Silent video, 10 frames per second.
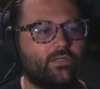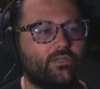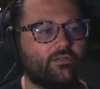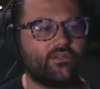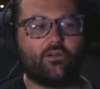
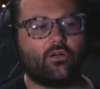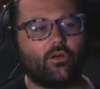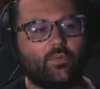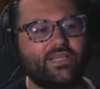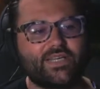So are
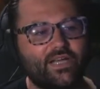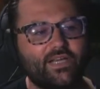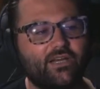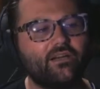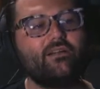we done
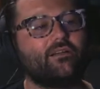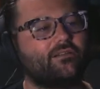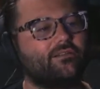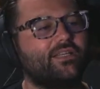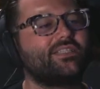here?
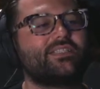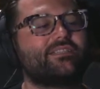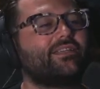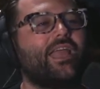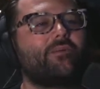This
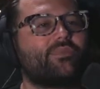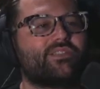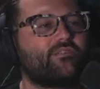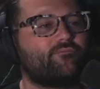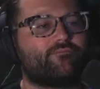game is
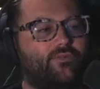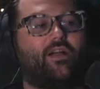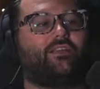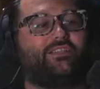so fucked.